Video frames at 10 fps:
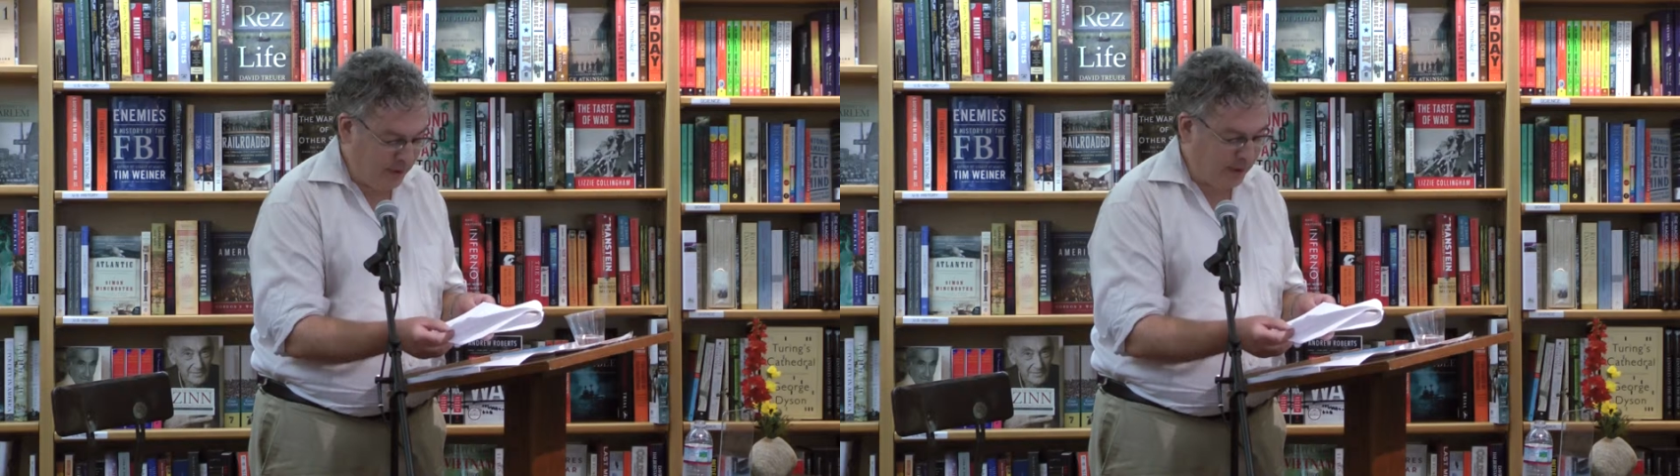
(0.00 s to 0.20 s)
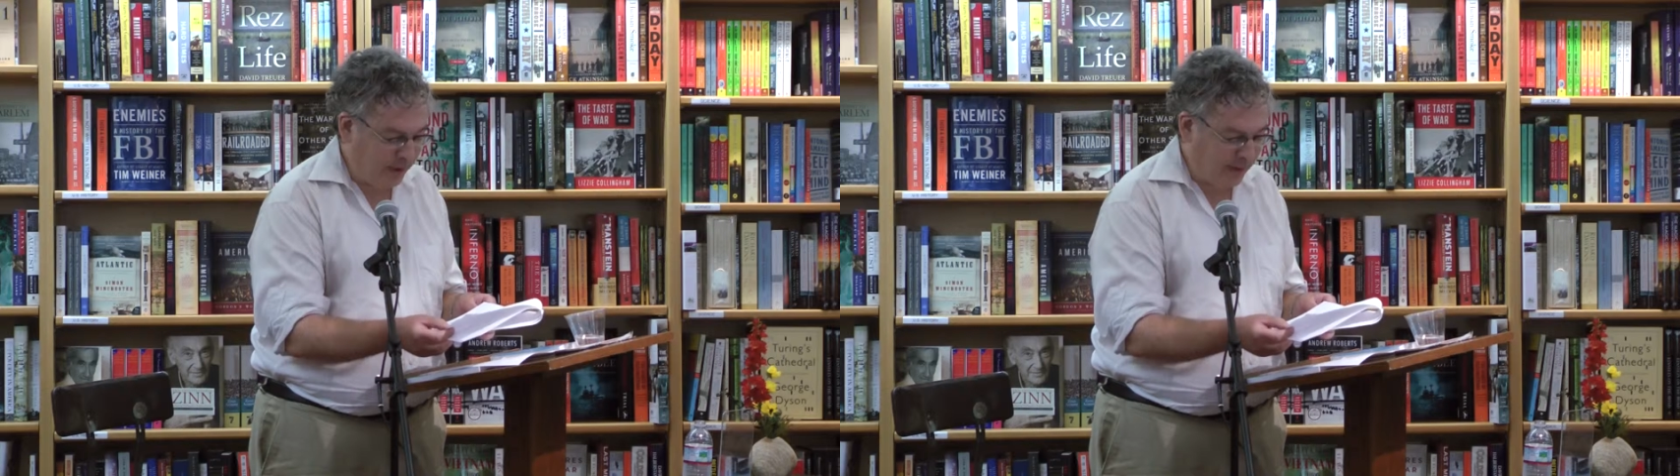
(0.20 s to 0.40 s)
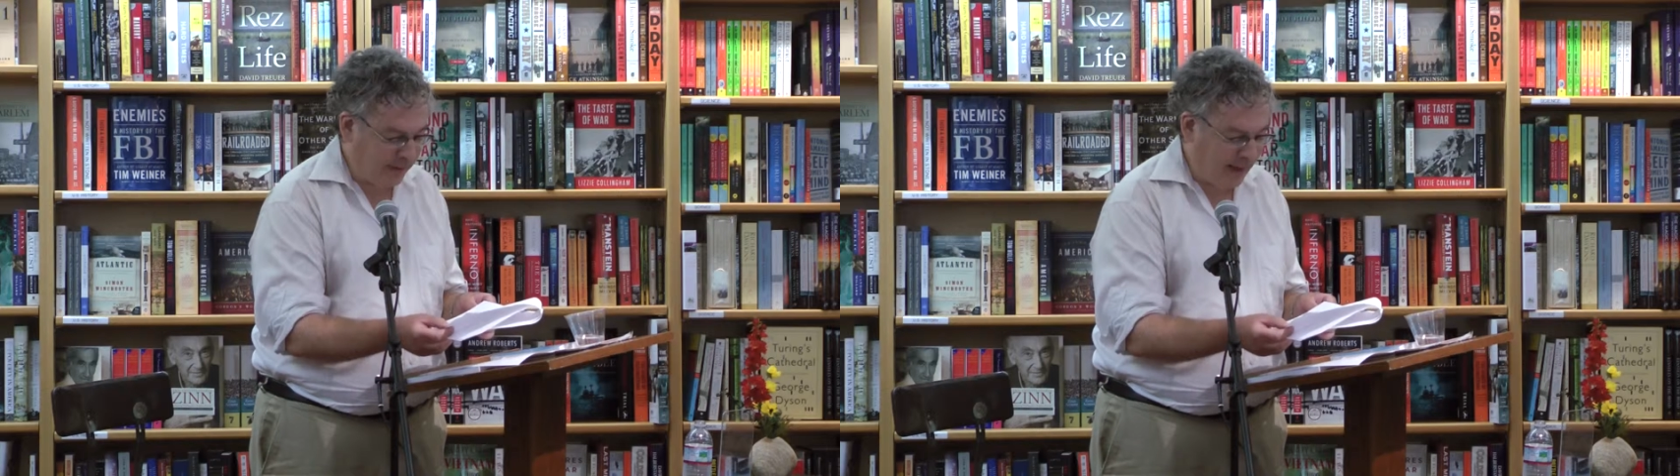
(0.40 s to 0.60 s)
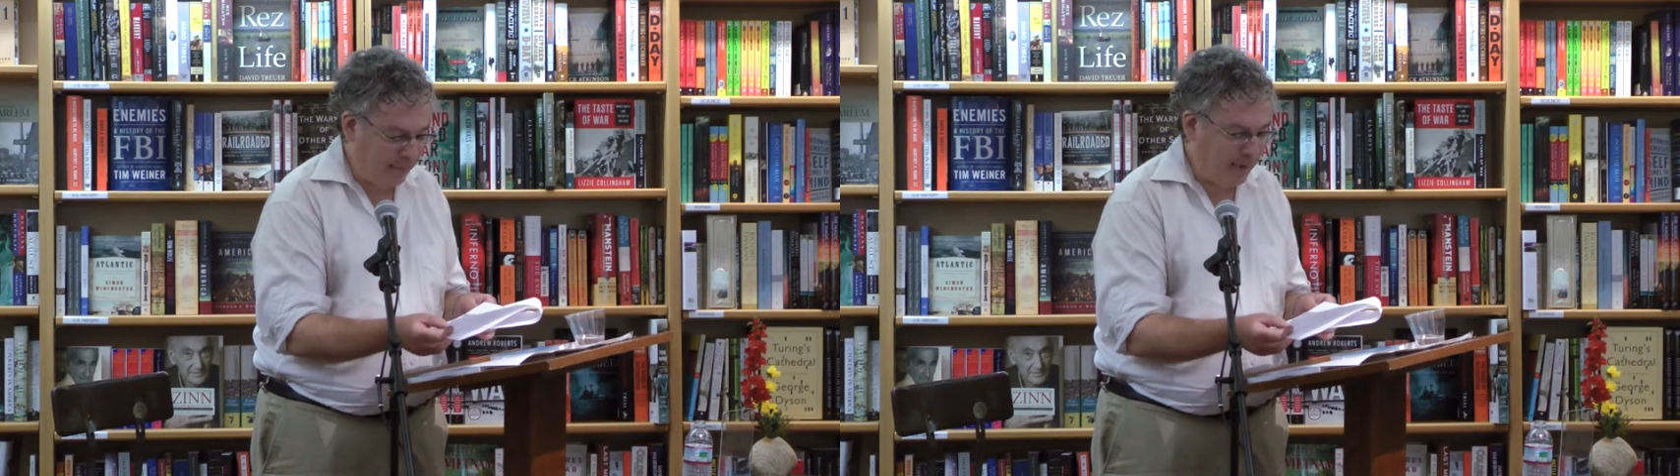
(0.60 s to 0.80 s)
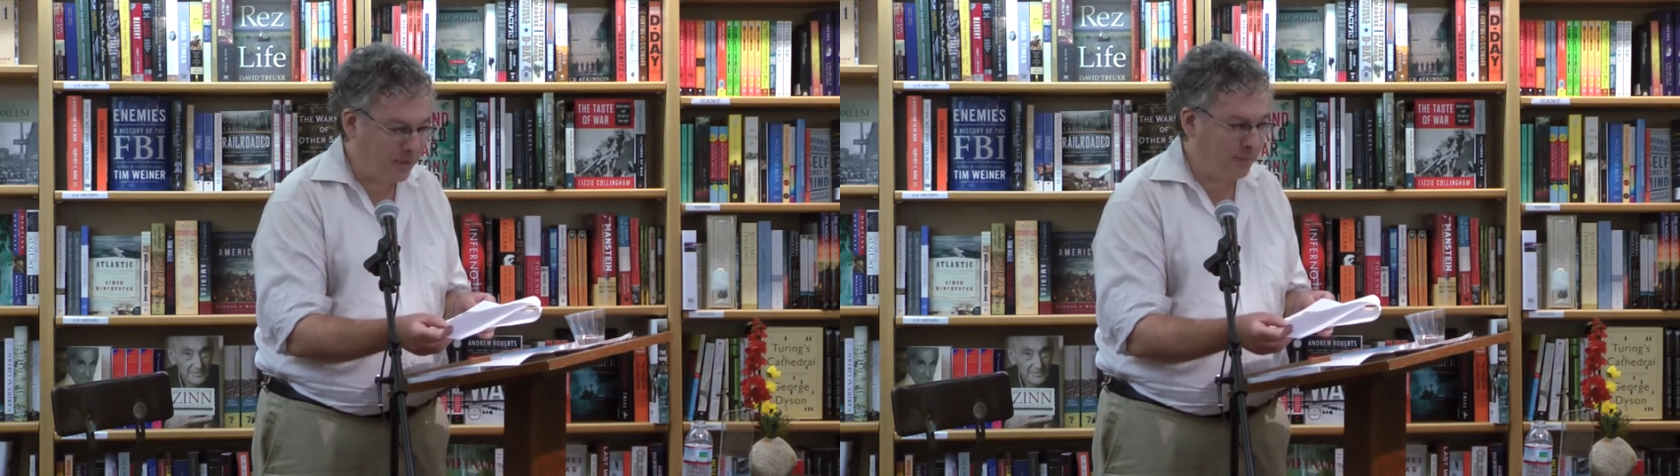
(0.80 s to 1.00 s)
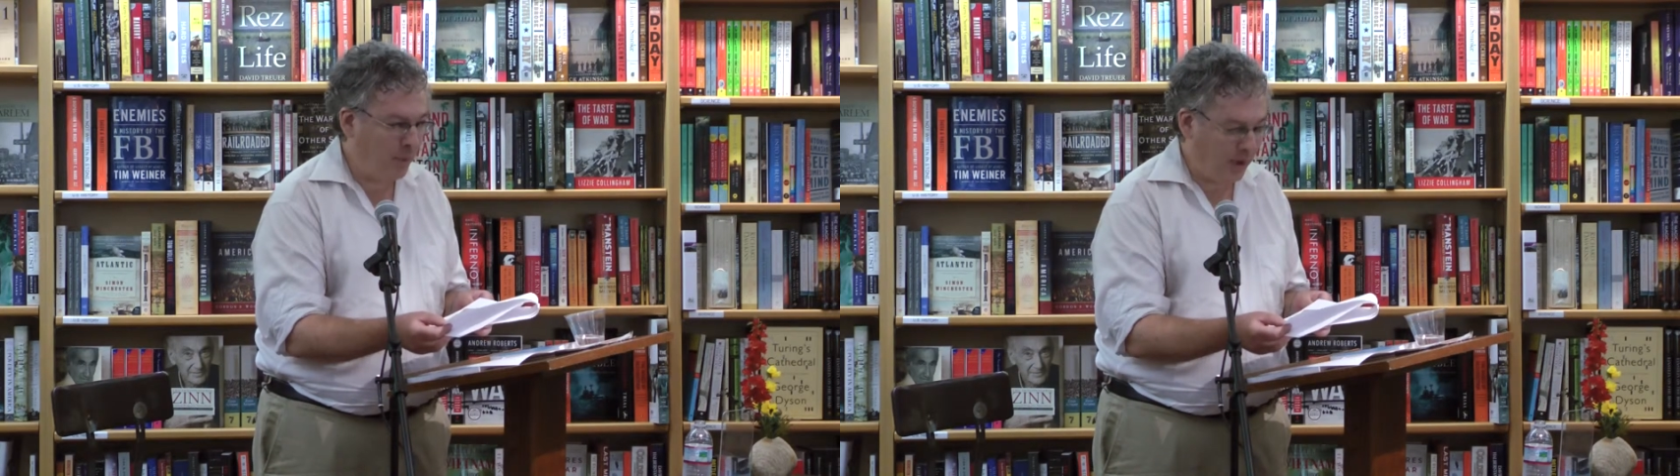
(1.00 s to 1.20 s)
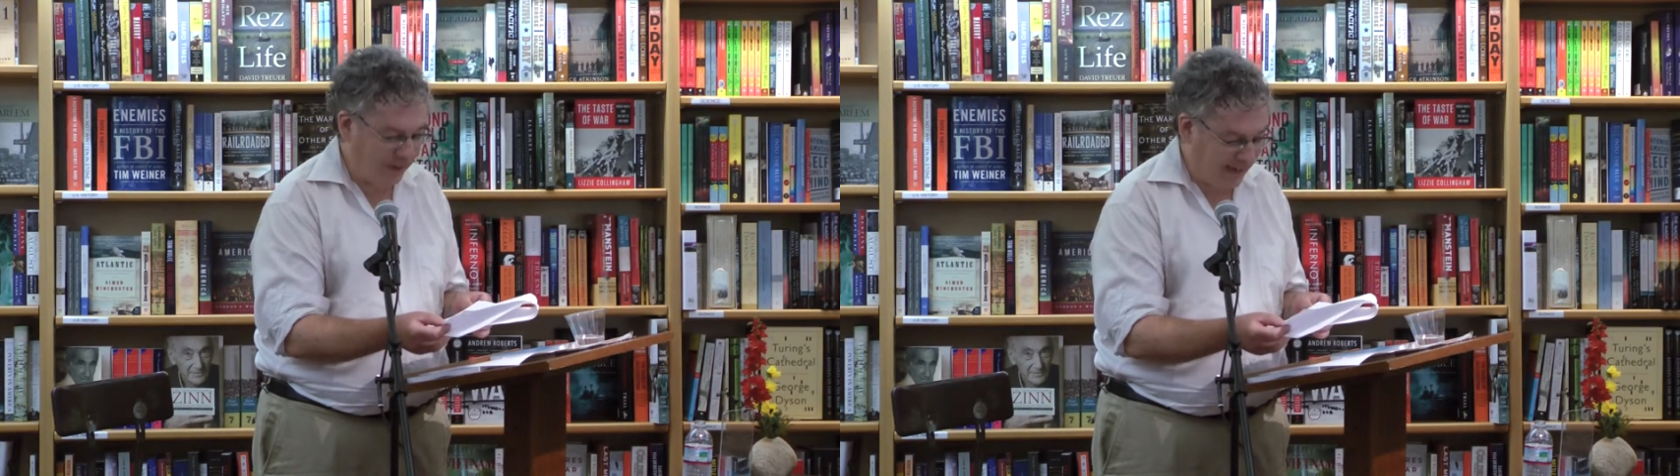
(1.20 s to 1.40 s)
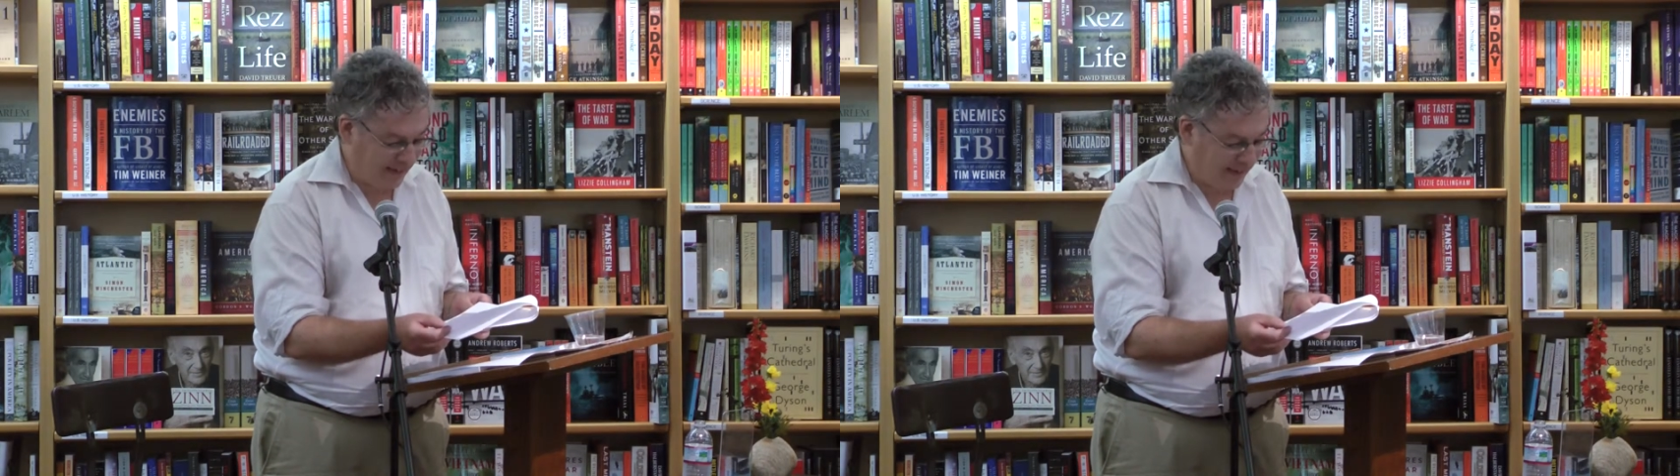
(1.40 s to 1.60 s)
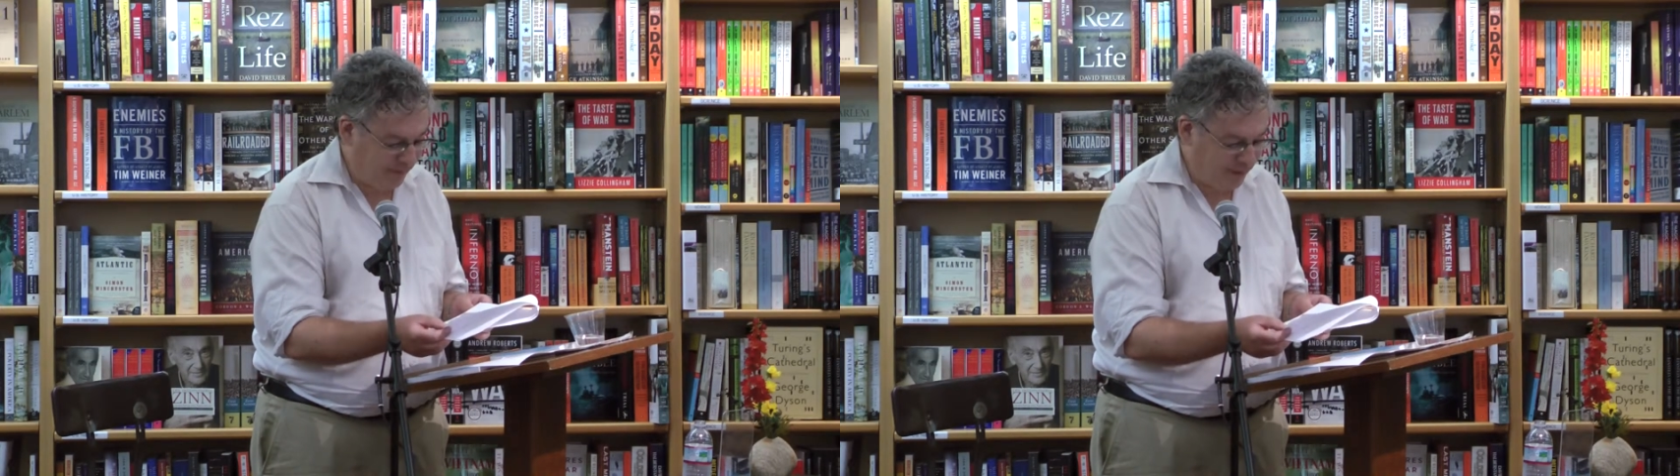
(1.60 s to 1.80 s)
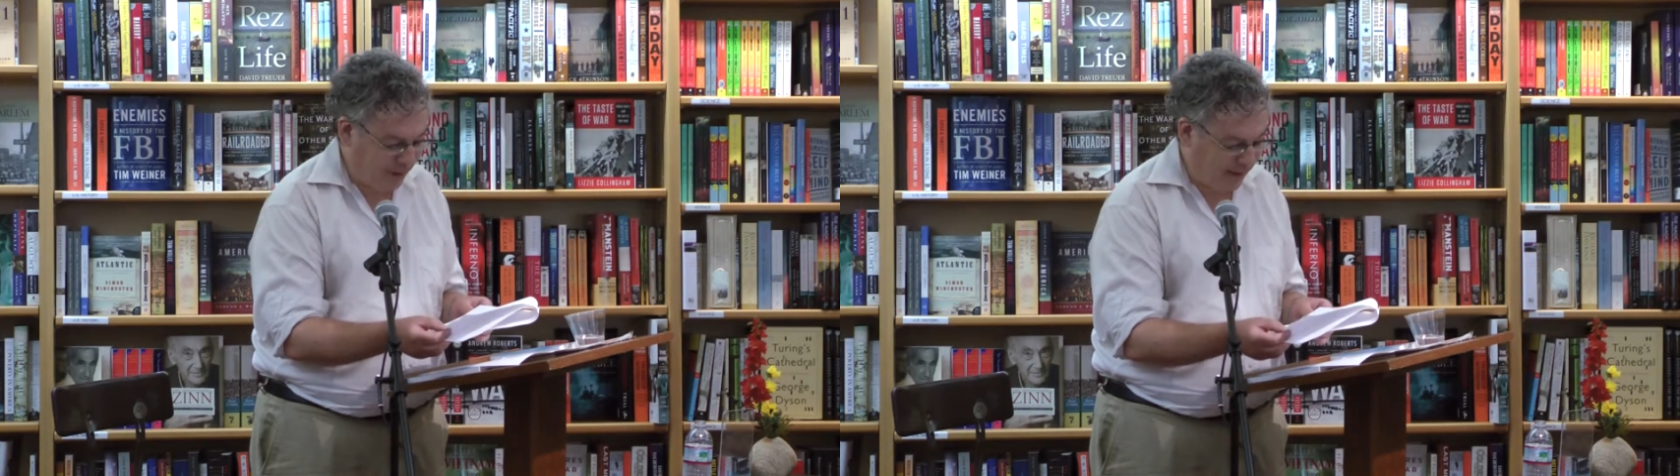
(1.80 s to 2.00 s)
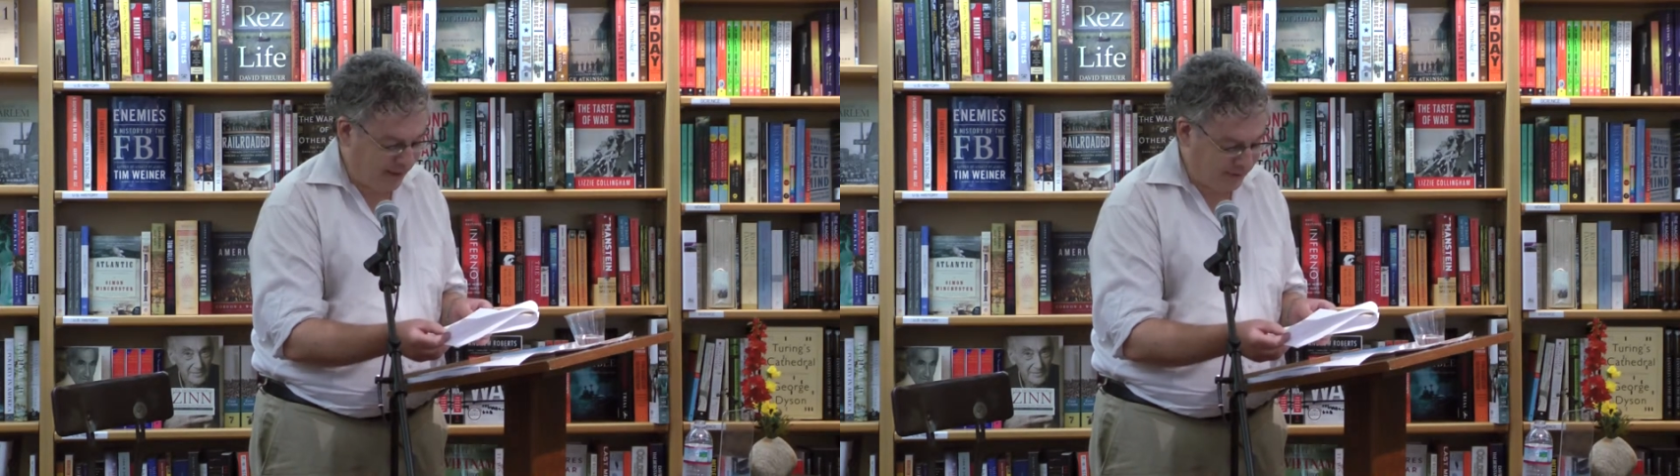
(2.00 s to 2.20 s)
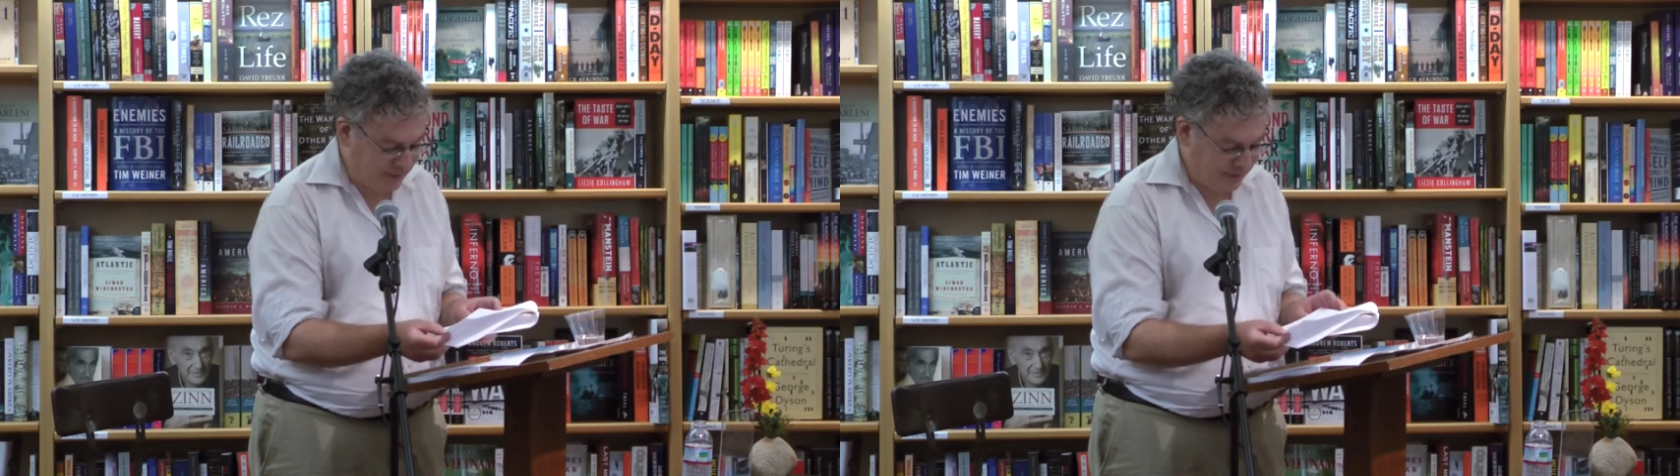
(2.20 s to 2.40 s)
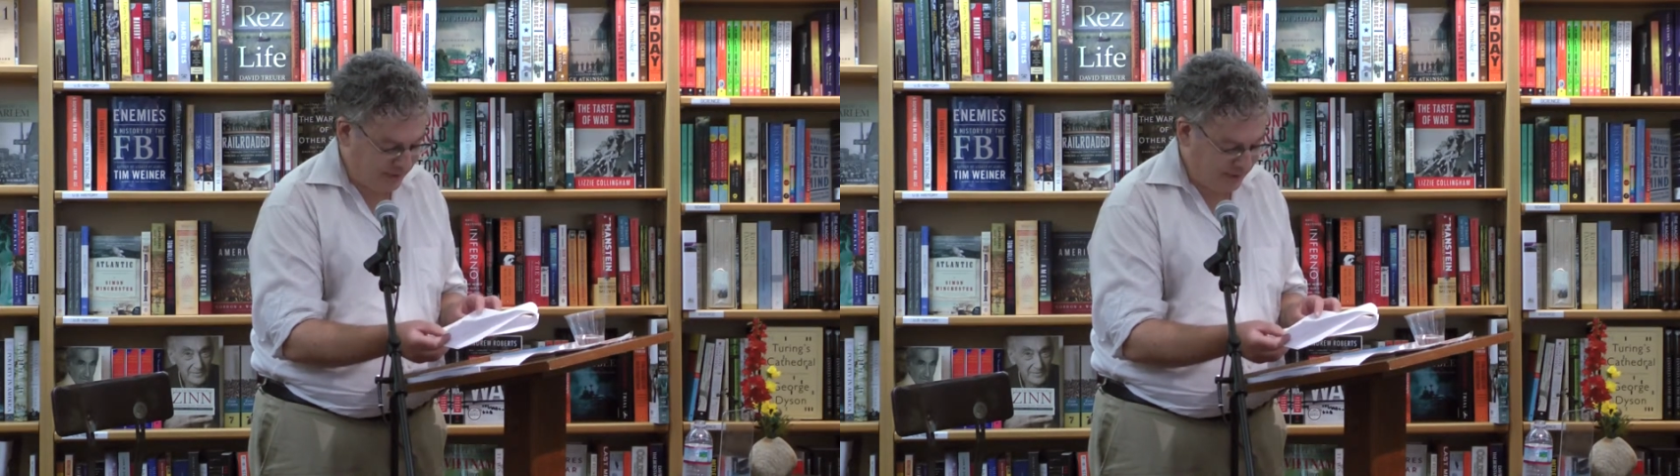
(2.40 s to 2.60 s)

York that much more like everywhere else.